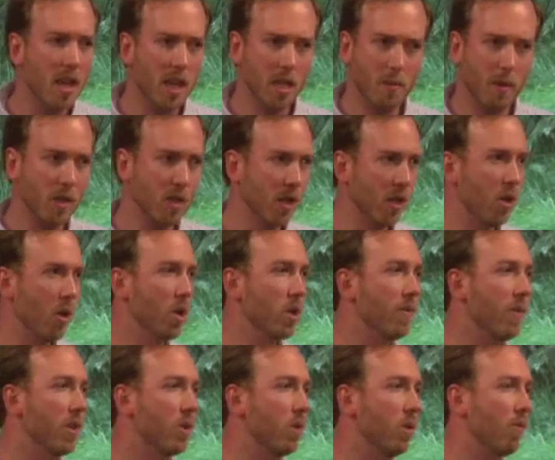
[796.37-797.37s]
especially
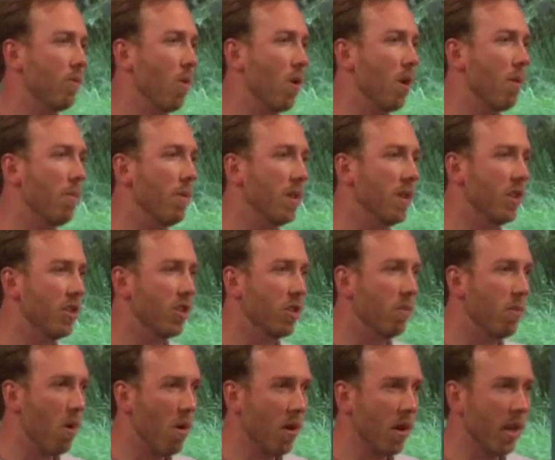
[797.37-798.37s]
those of us who have grown up in
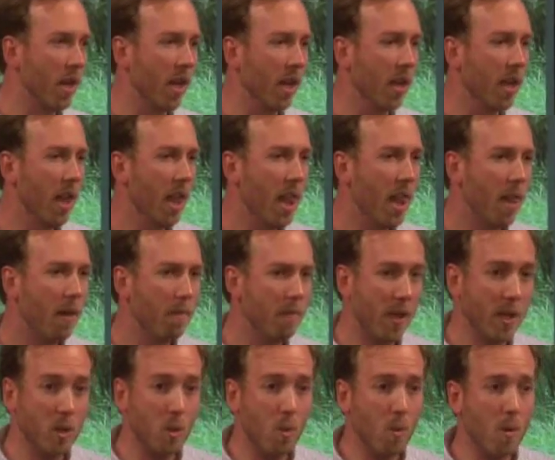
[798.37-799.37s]
digital marketing,
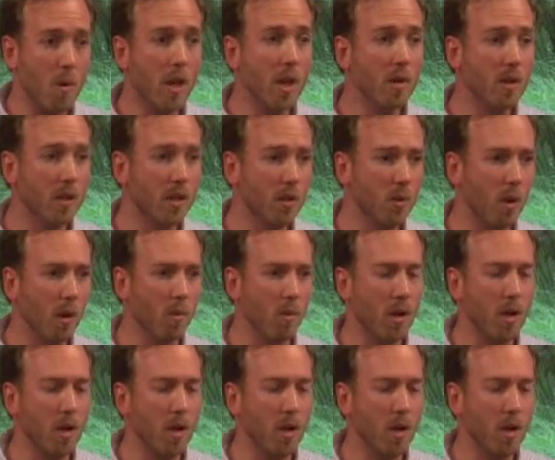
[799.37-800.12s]
that's what we're used to doing.